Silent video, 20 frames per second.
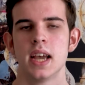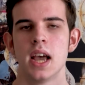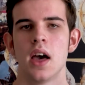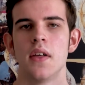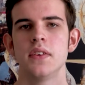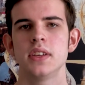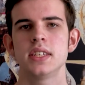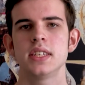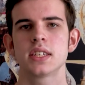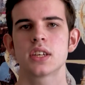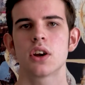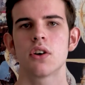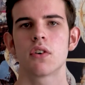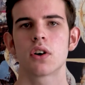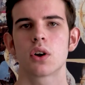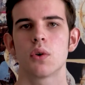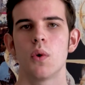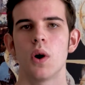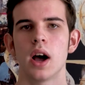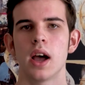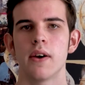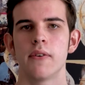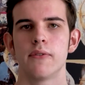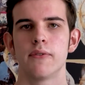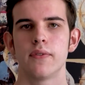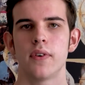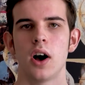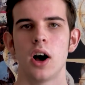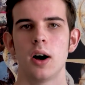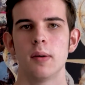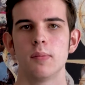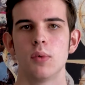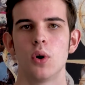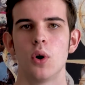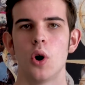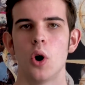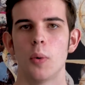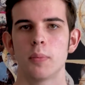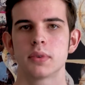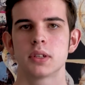This is going to require far
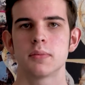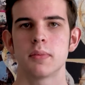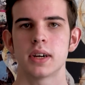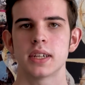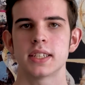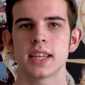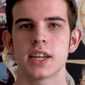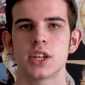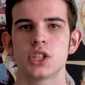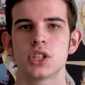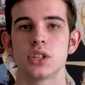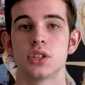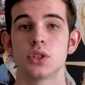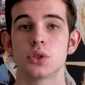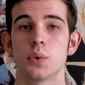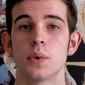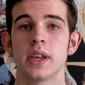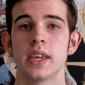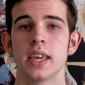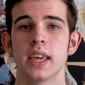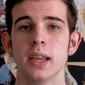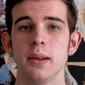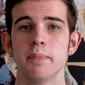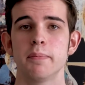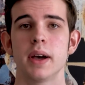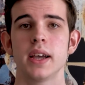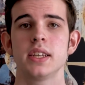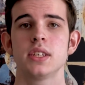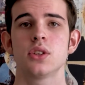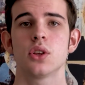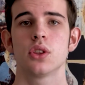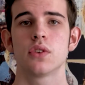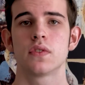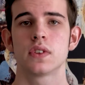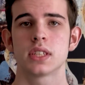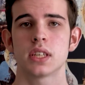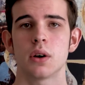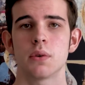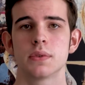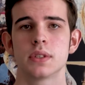more optimization and tweaking based on the
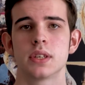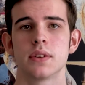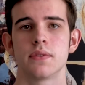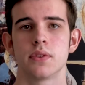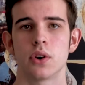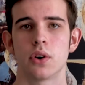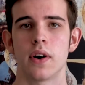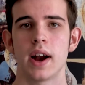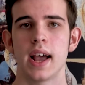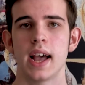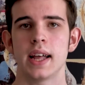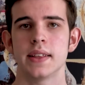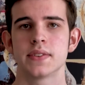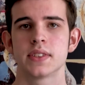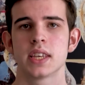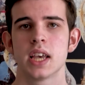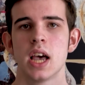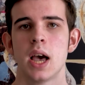results of your ads.